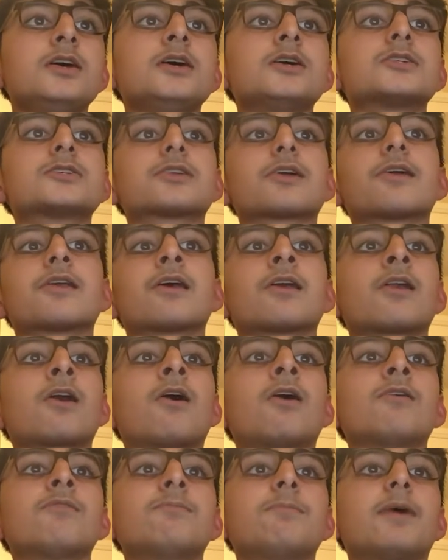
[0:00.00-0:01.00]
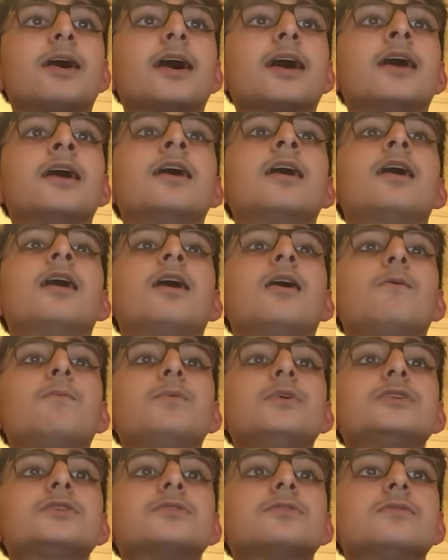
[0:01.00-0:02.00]
starting off by
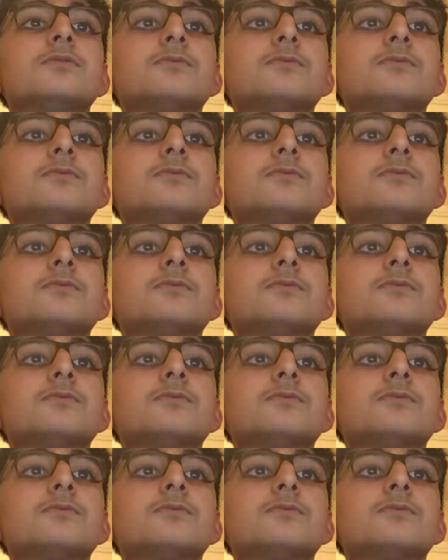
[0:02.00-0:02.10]
which